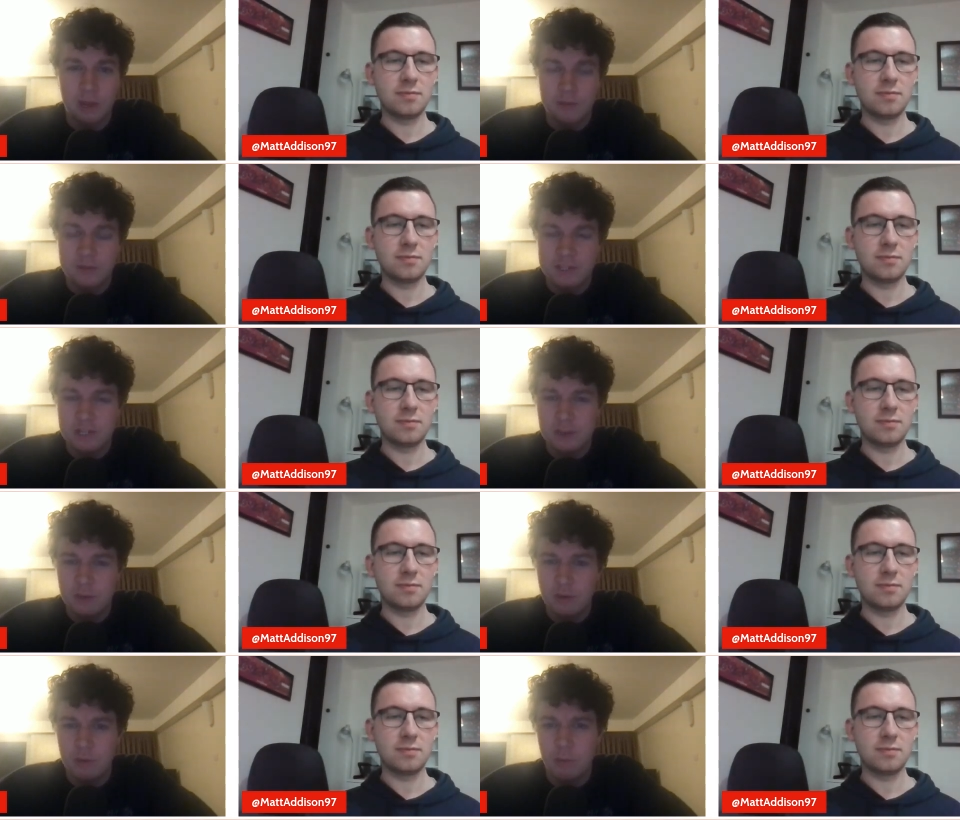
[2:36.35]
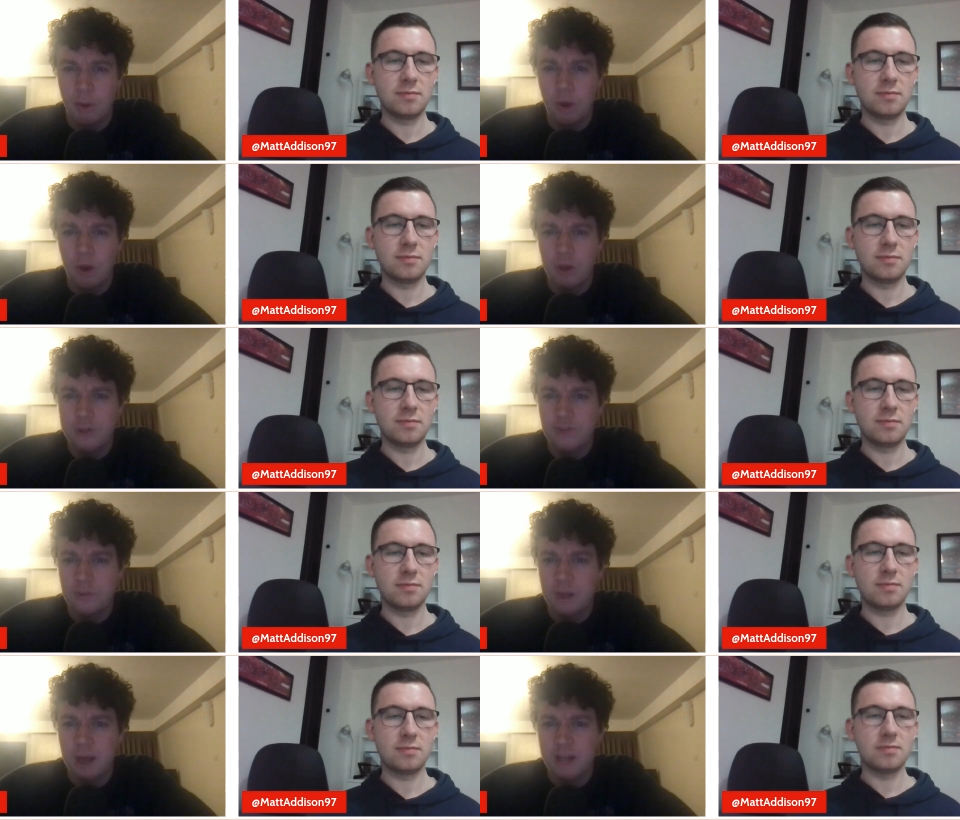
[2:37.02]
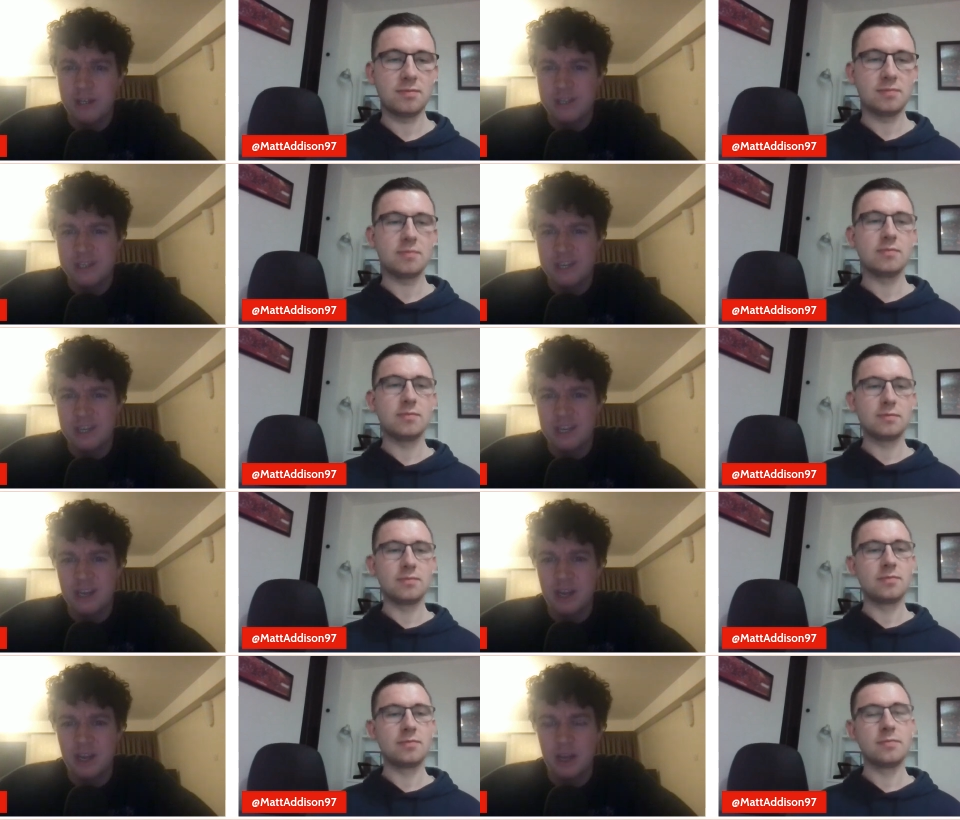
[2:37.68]
Speaker 1: Obviously, there were reports from
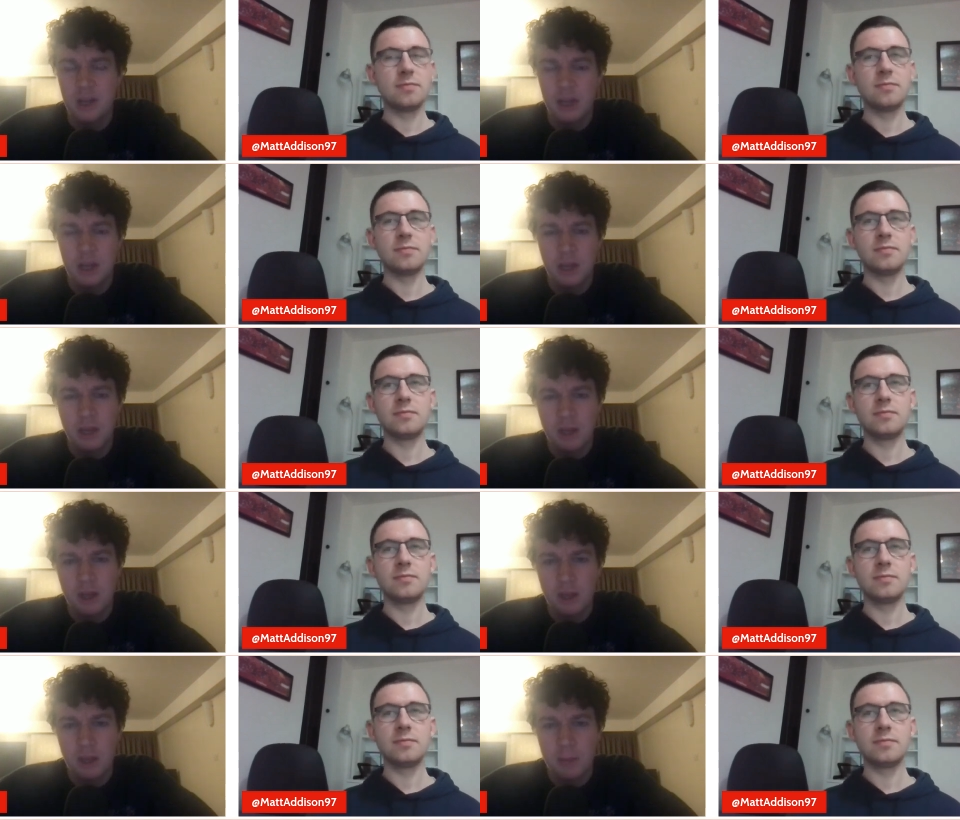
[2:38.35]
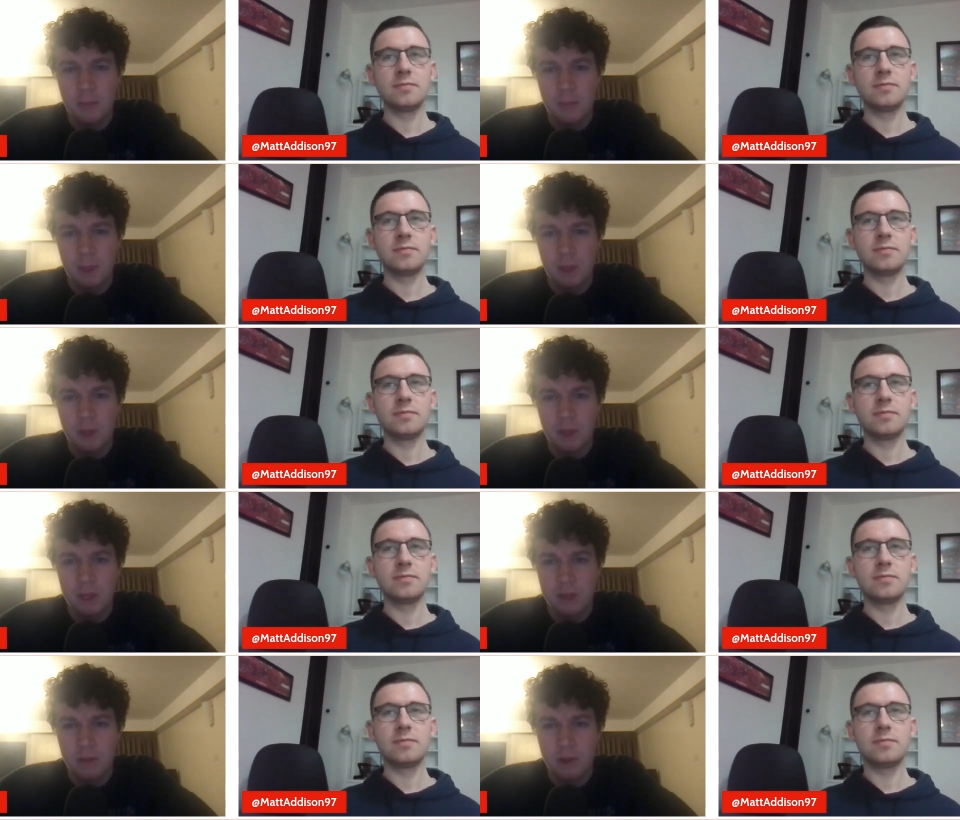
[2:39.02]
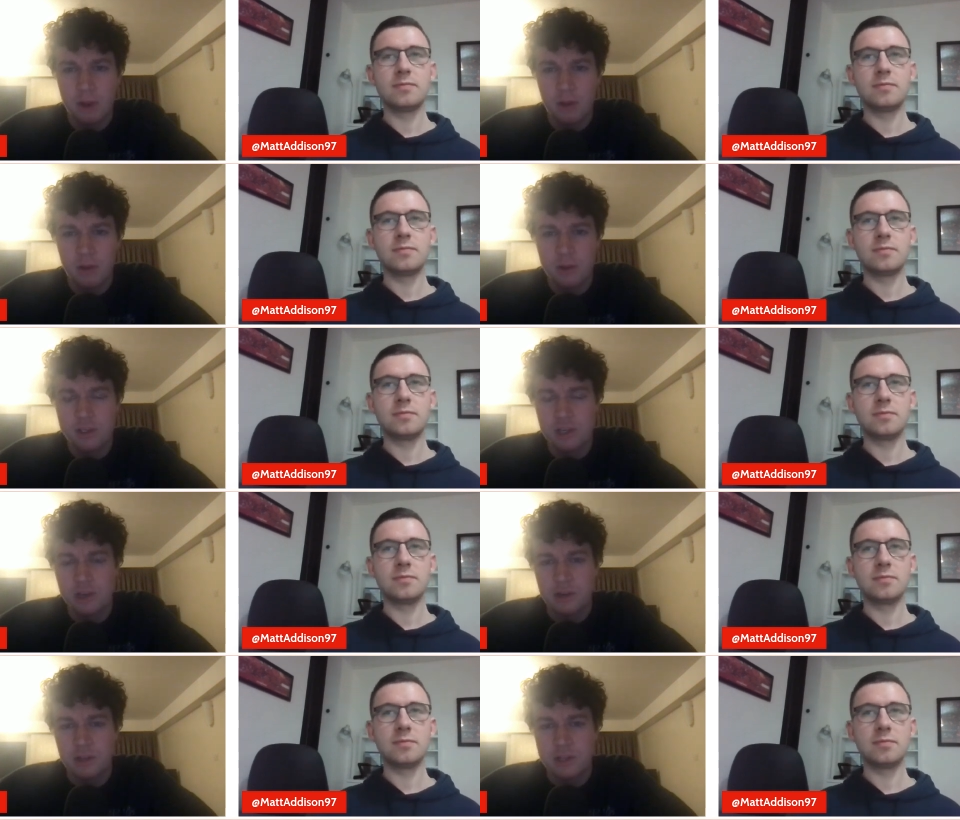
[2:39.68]
Argentina um, earlier on
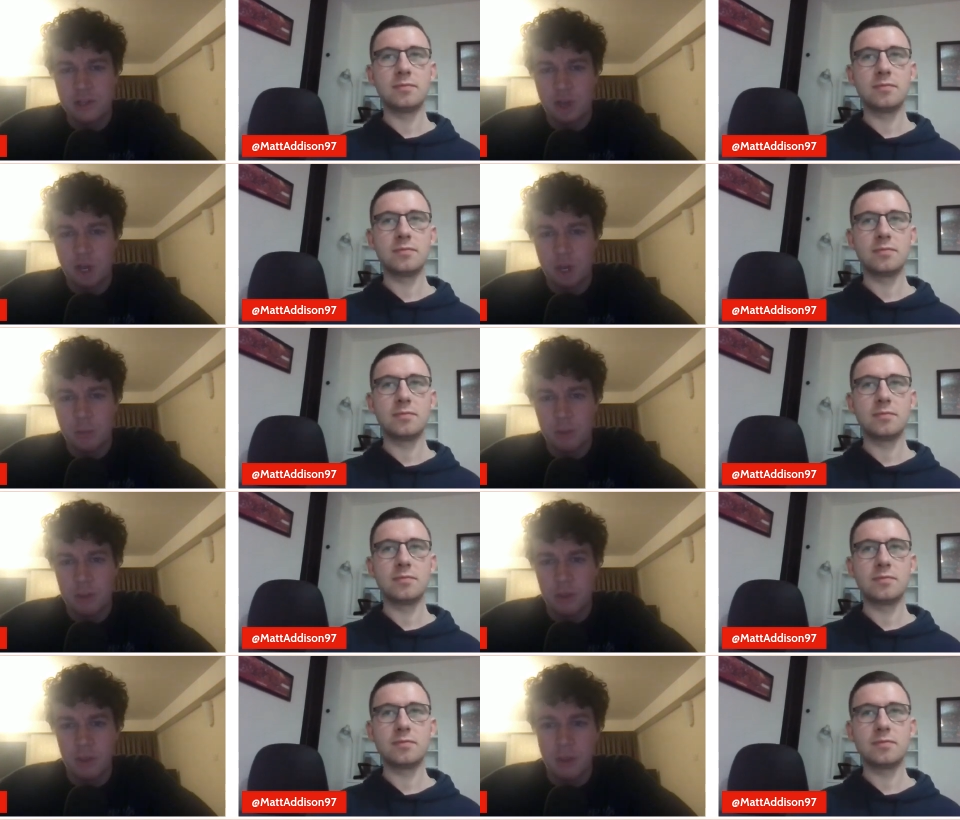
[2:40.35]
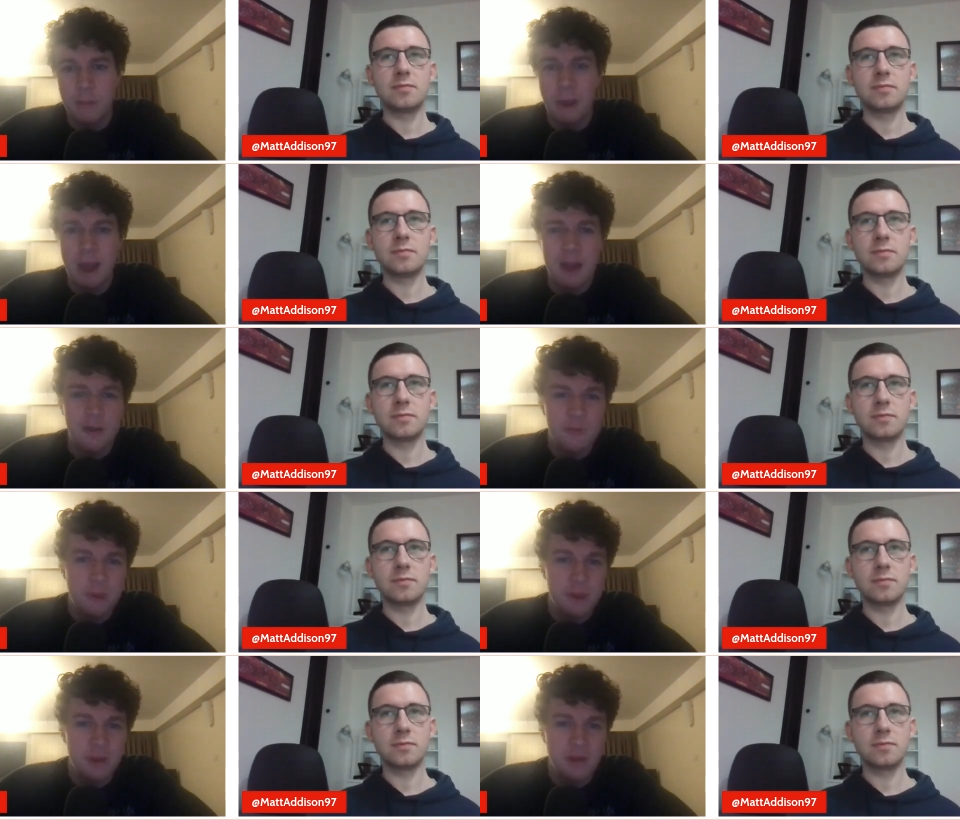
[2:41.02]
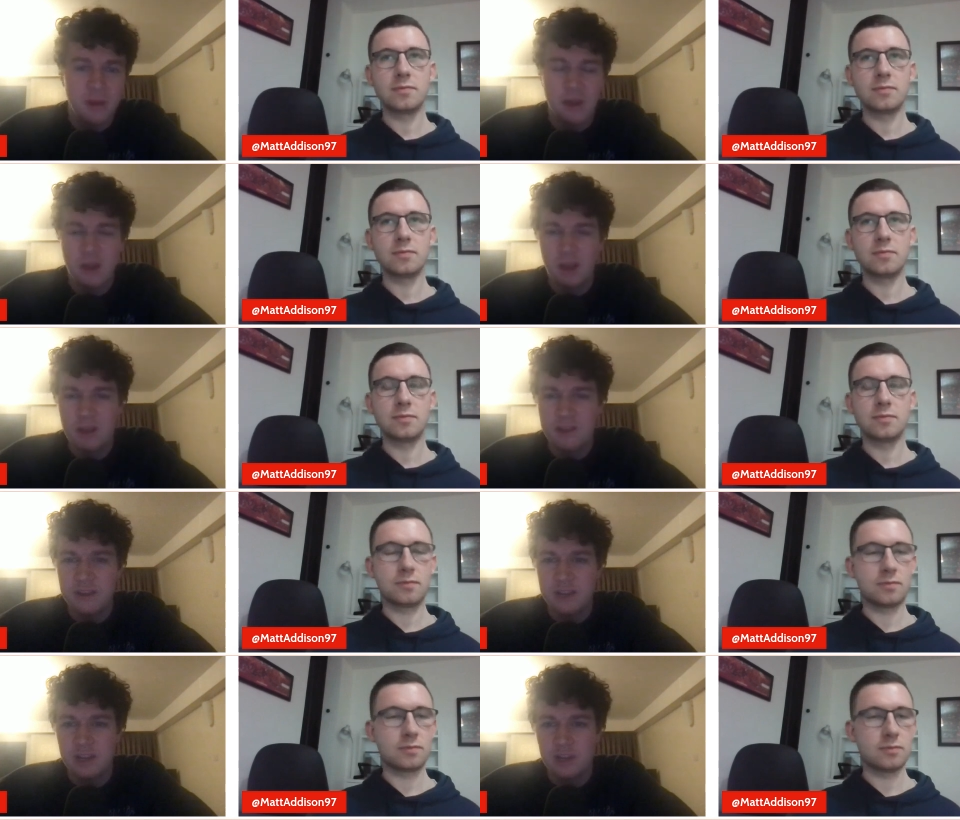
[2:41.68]
during the tournament that there might have been a
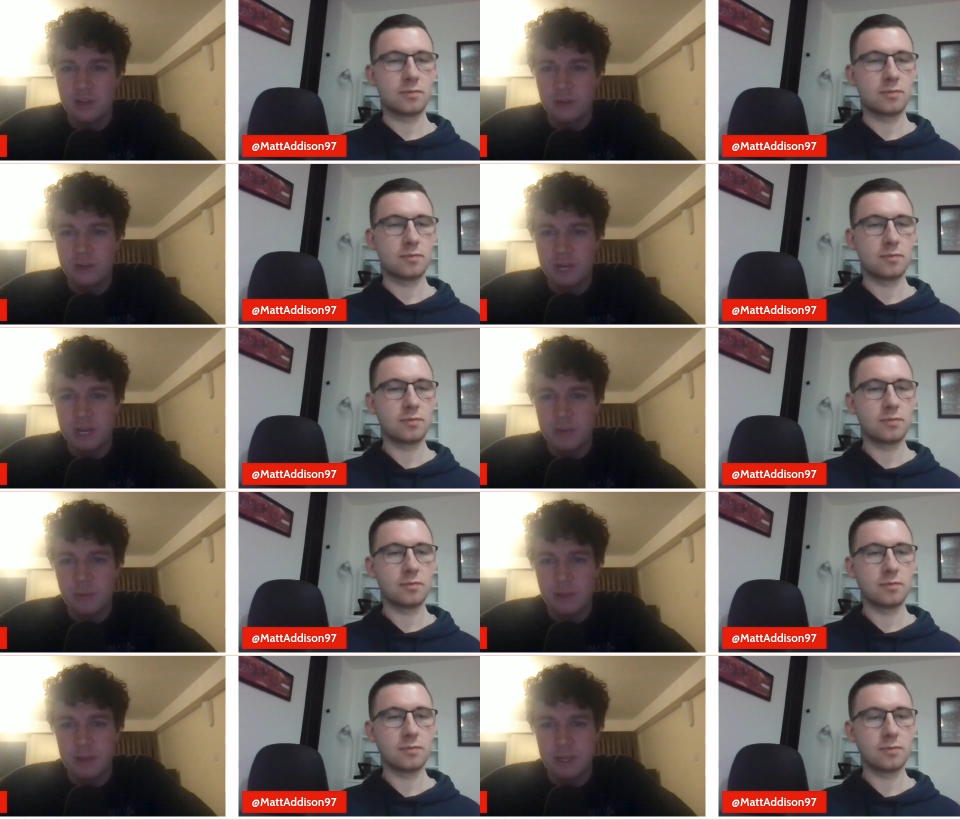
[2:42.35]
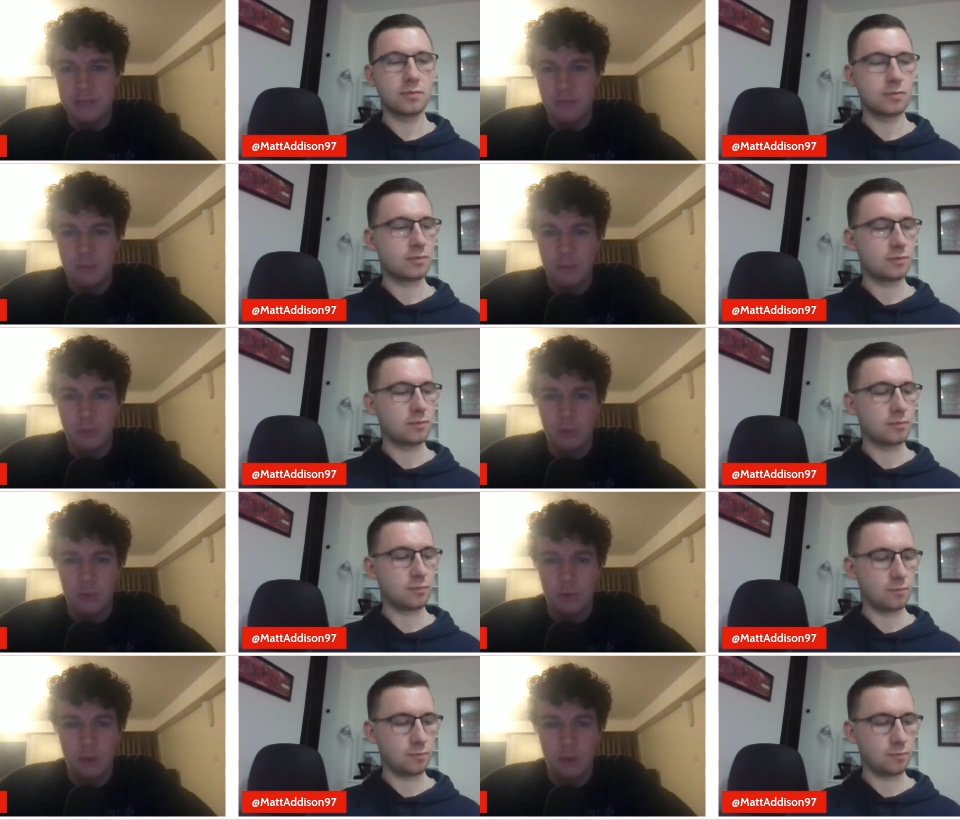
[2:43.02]
deal agreed with Liverpool.